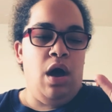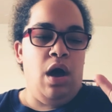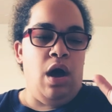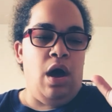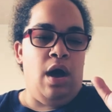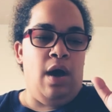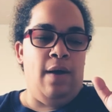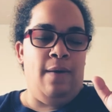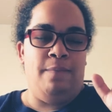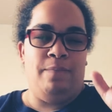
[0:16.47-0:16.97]

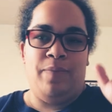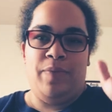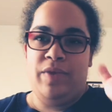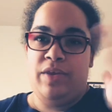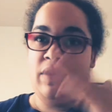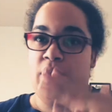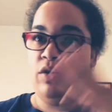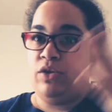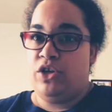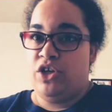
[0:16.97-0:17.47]
Um,
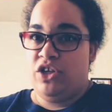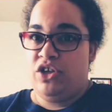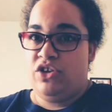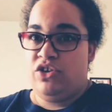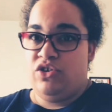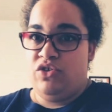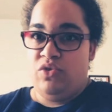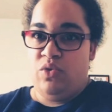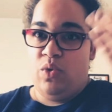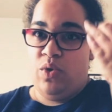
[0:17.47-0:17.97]
so just
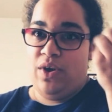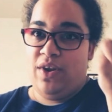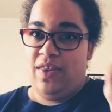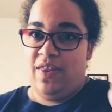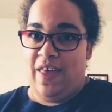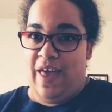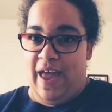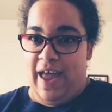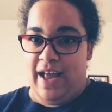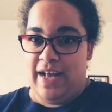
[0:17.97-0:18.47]
ignore
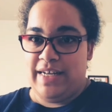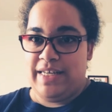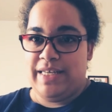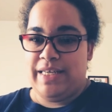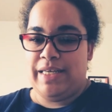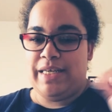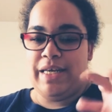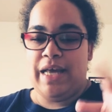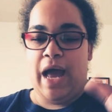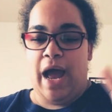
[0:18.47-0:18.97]
that.
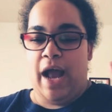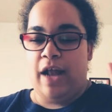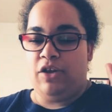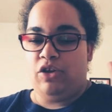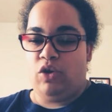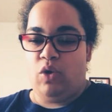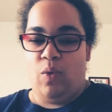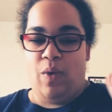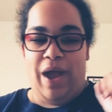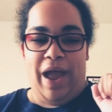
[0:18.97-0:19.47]
I
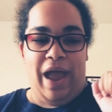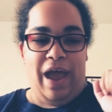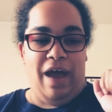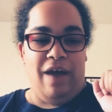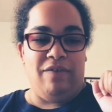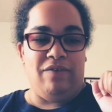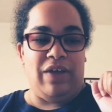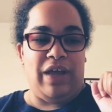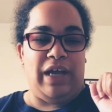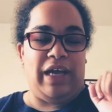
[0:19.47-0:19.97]
don't
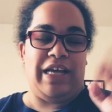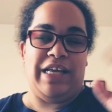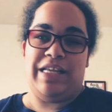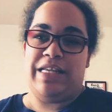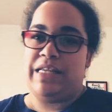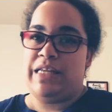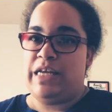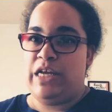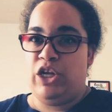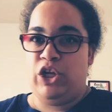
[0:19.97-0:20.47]
have
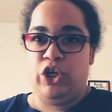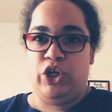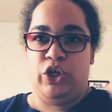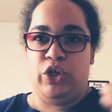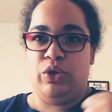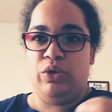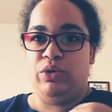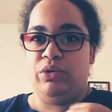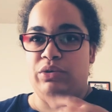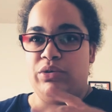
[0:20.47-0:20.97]

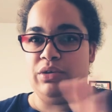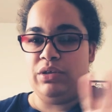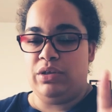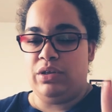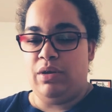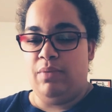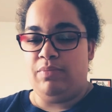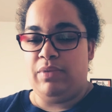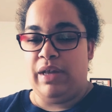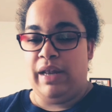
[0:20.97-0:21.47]
concealer or
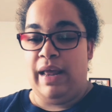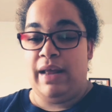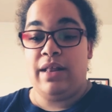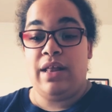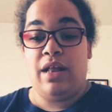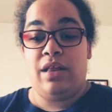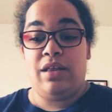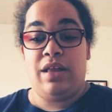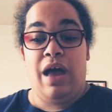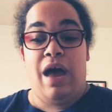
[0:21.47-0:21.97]
something like
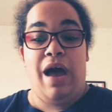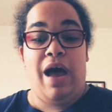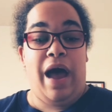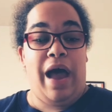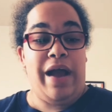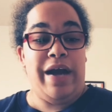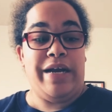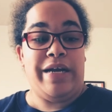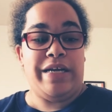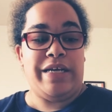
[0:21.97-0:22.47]
that to
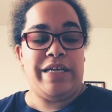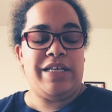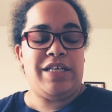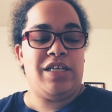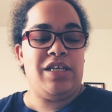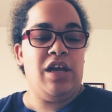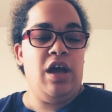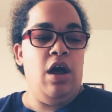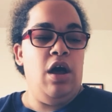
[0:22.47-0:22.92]
hide it.